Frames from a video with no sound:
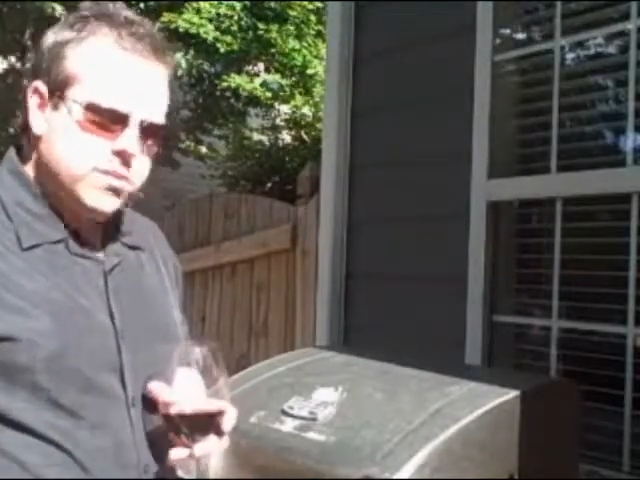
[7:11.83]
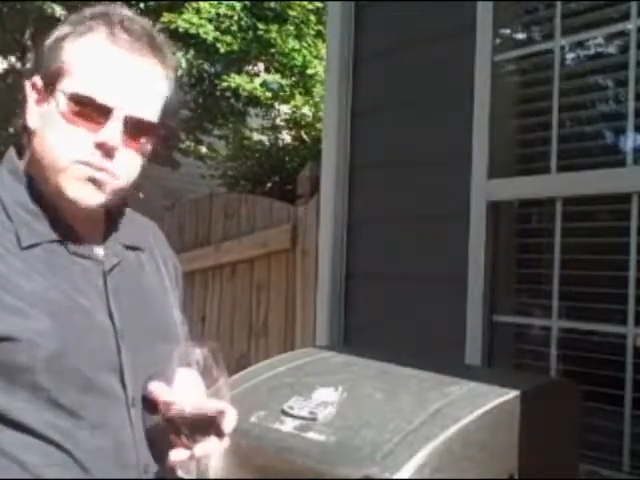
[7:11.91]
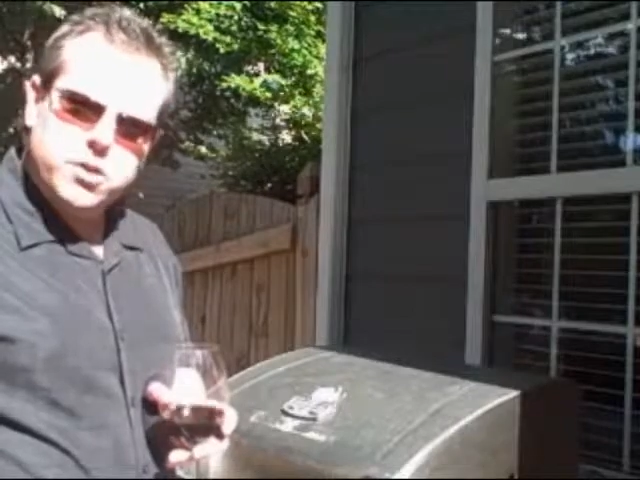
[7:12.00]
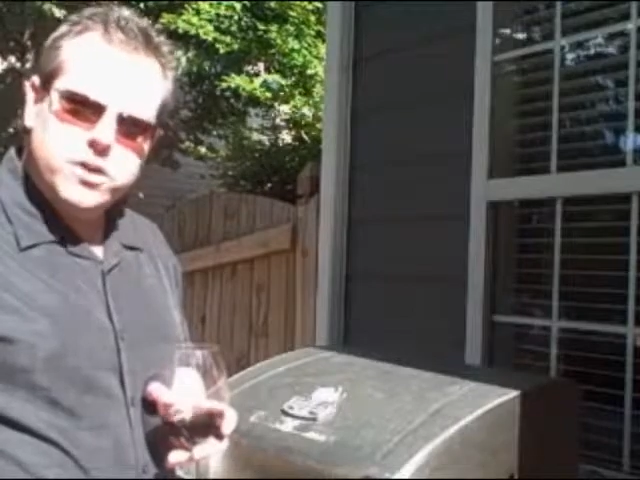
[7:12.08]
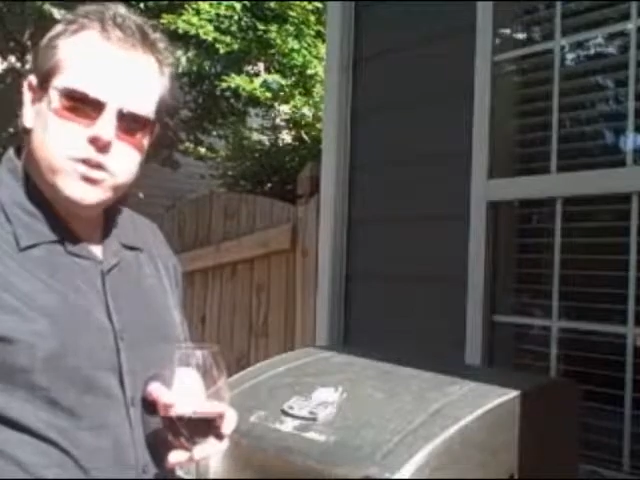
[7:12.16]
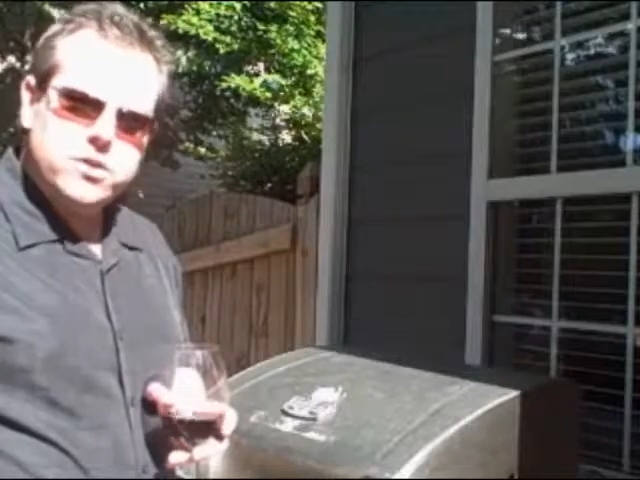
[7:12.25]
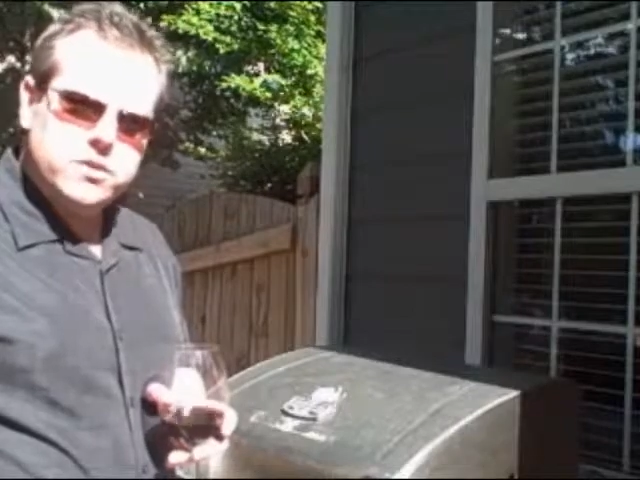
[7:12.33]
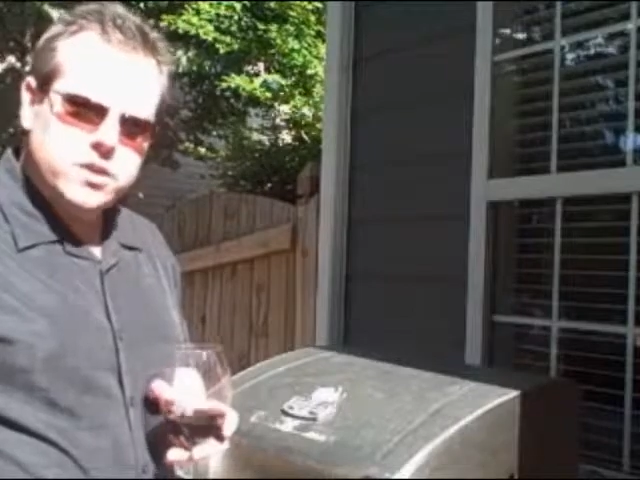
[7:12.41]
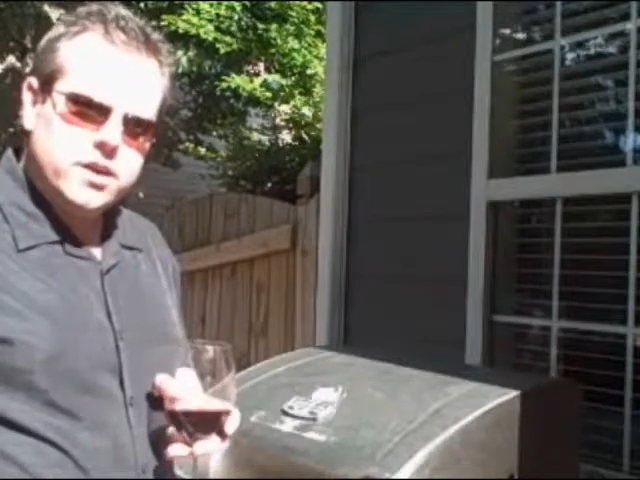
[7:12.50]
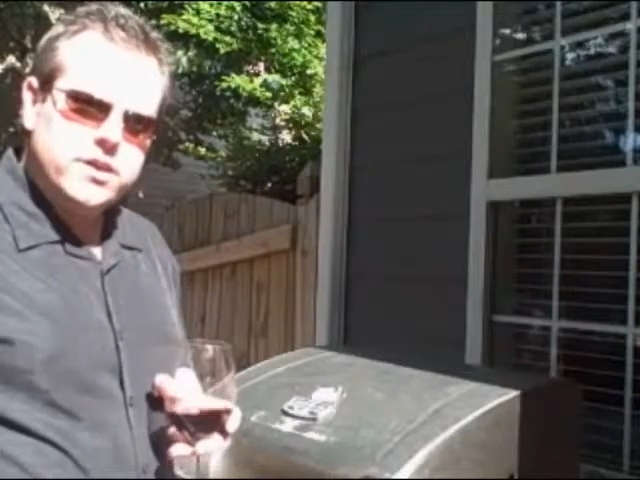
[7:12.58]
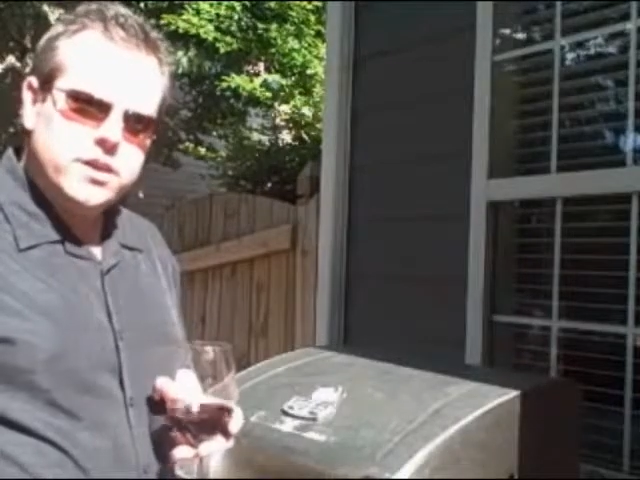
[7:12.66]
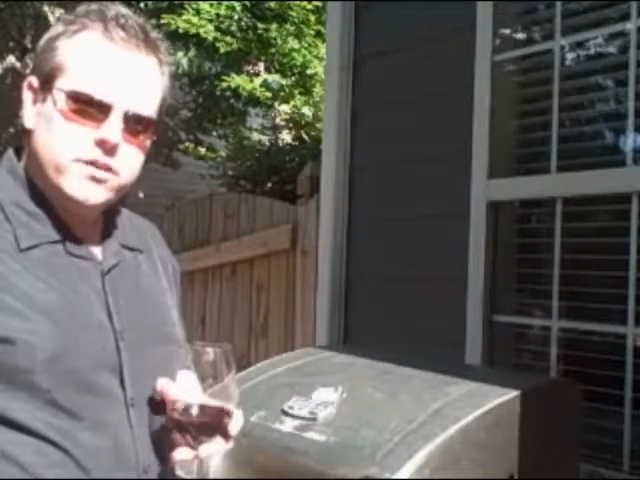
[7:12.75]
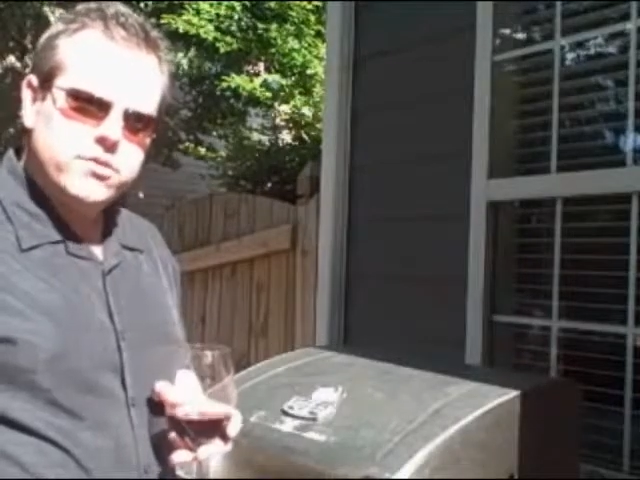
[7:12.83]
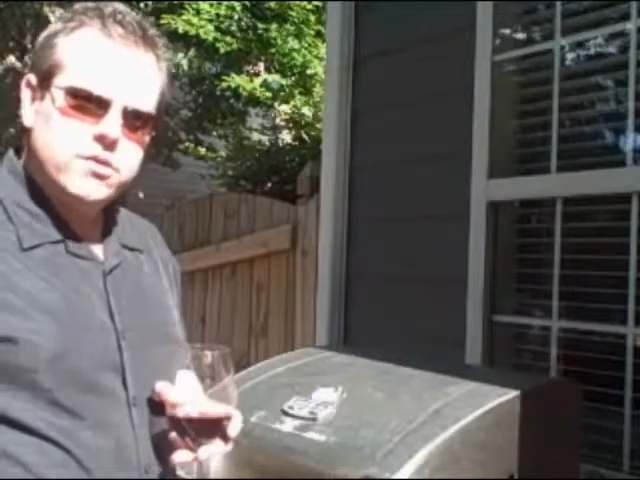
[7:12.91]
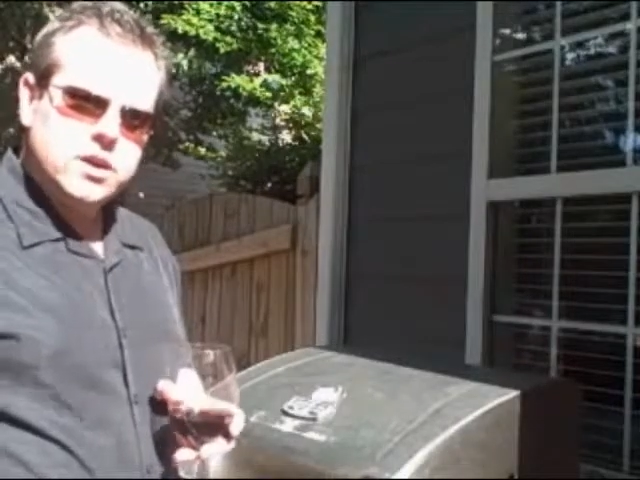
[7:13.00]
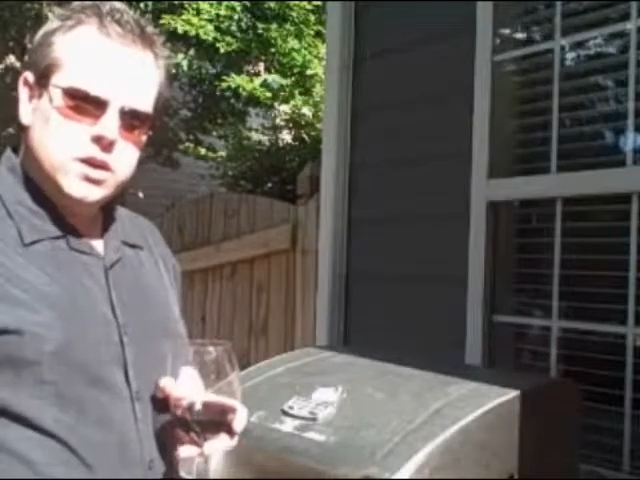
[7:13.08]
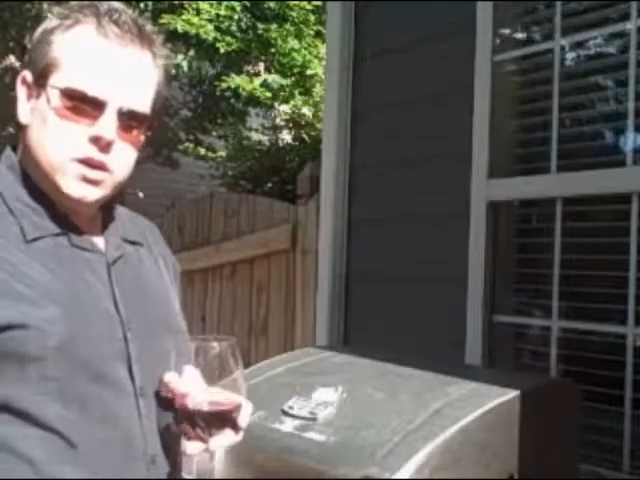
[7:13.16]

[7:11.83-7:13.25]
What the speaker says: me a pretty good doneness